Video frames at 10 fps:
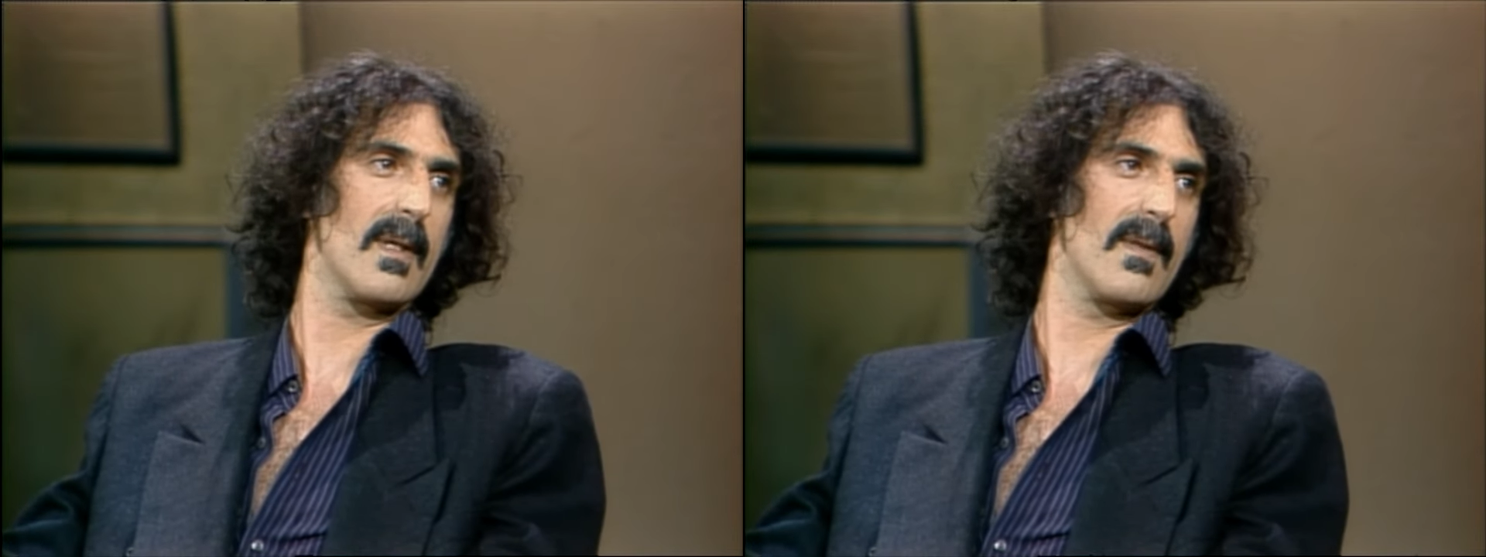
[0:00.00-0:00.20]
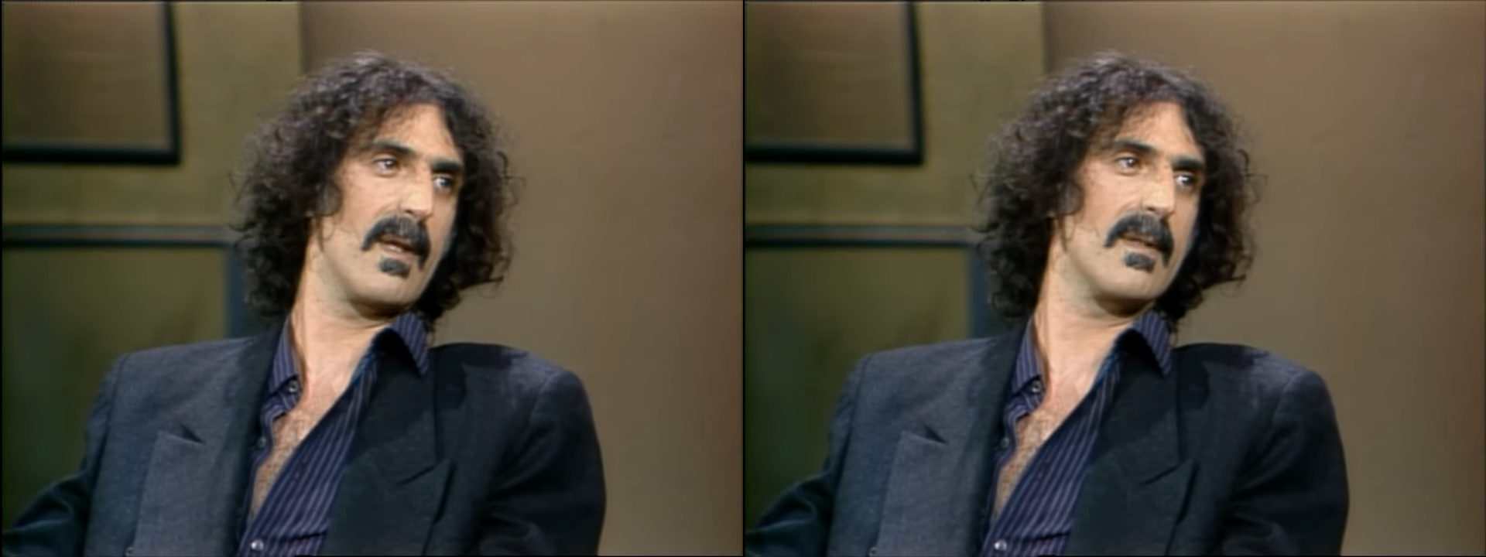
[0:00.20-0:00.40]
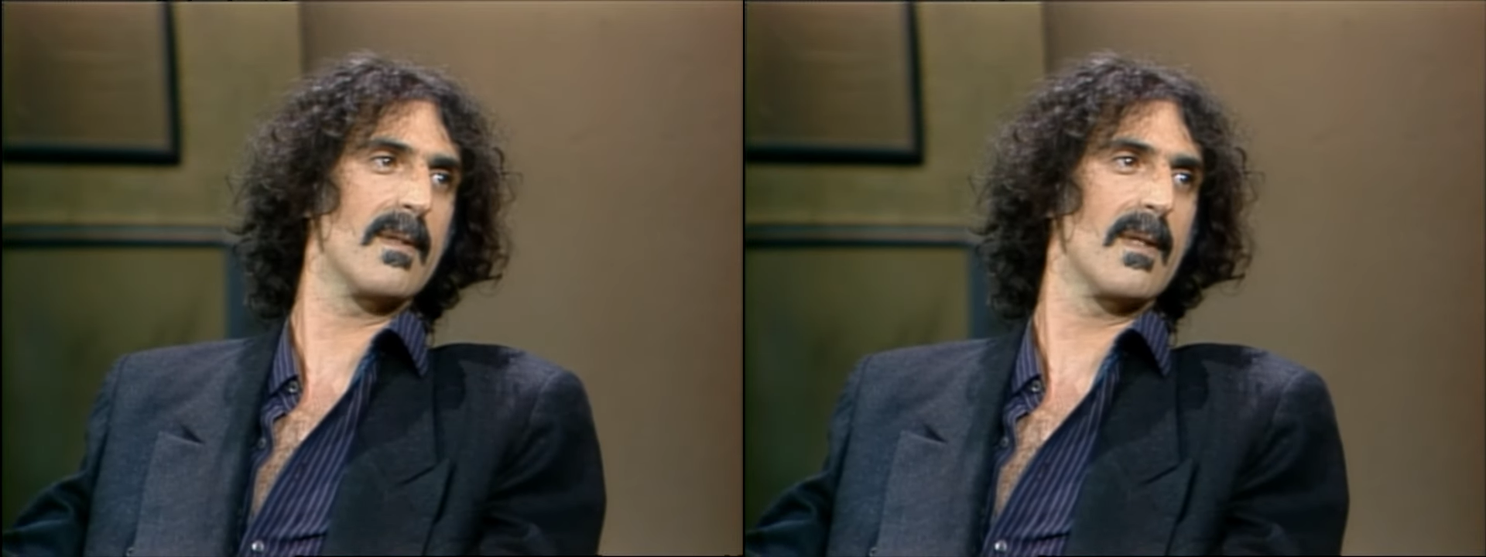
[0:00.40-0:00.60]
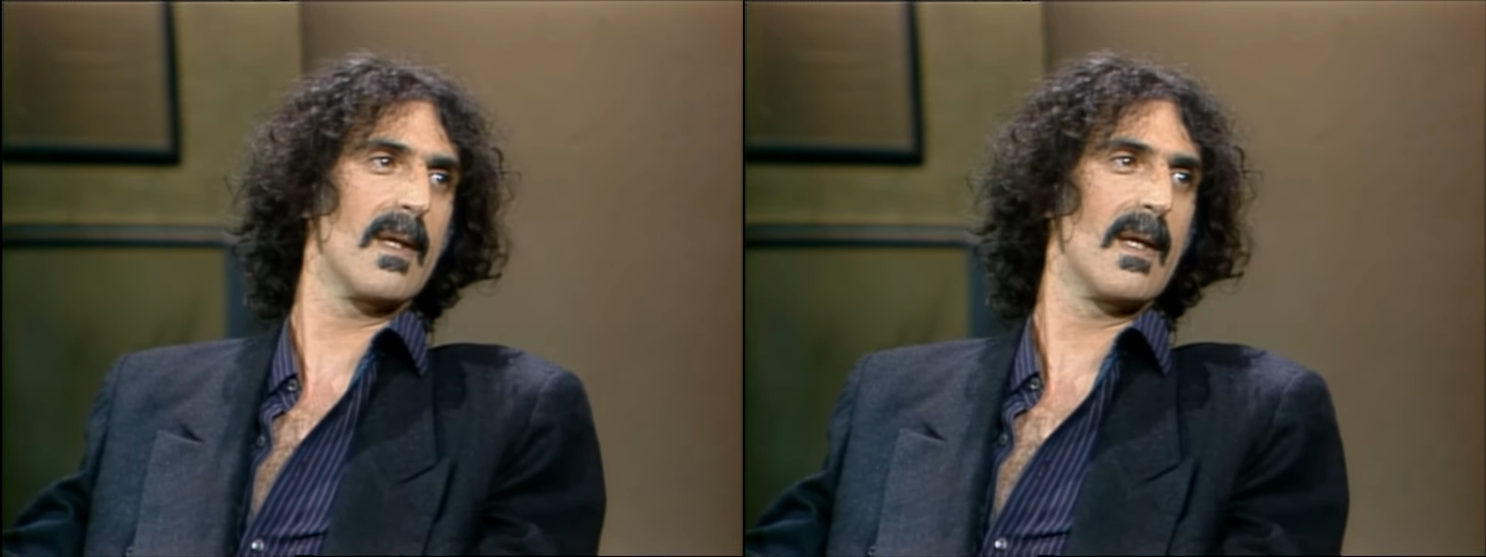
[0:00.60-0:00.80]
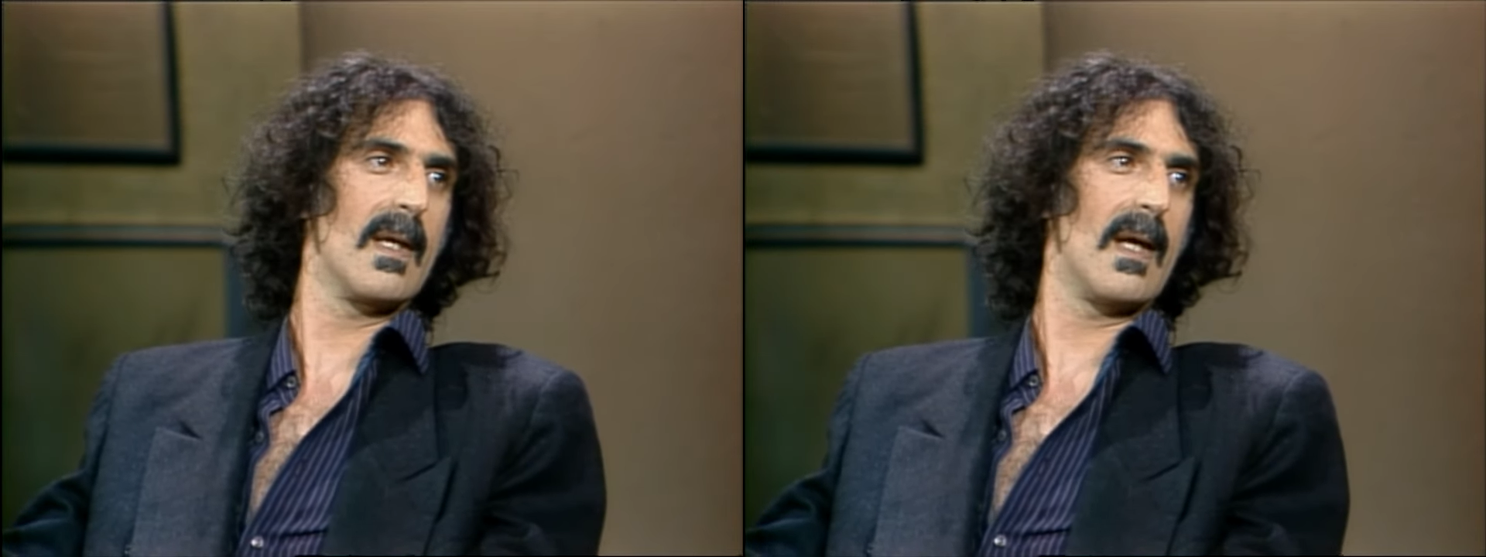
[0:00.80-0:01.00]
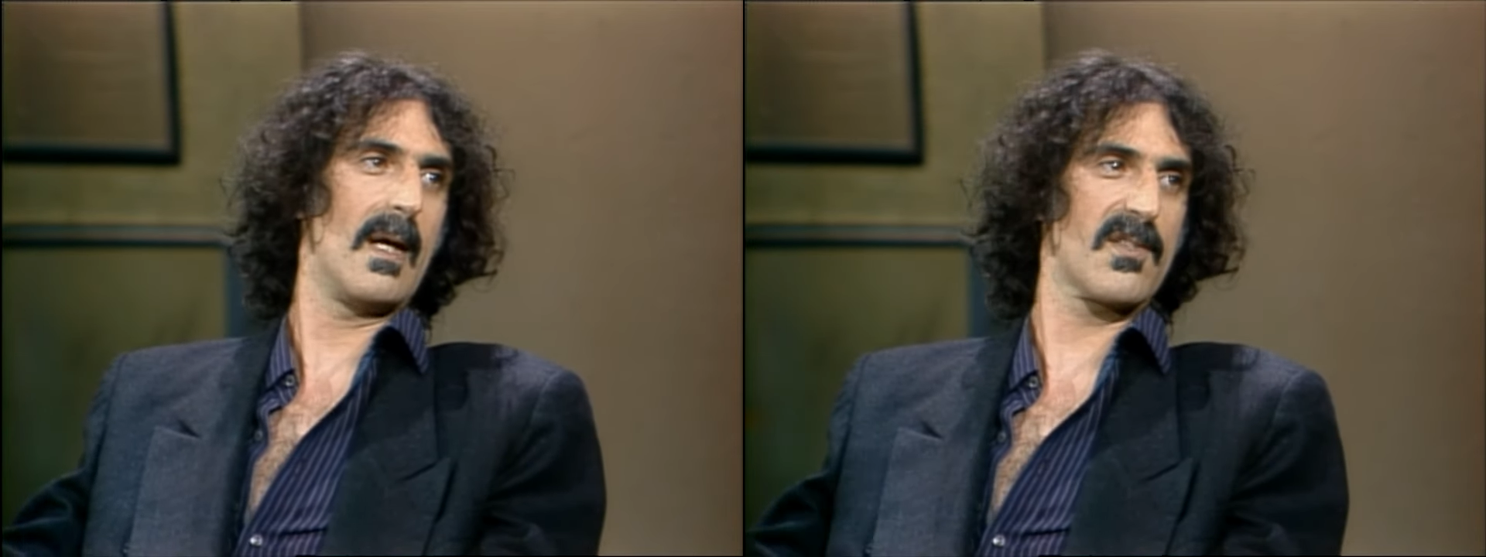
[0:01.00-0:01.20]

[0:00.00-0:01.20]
And then a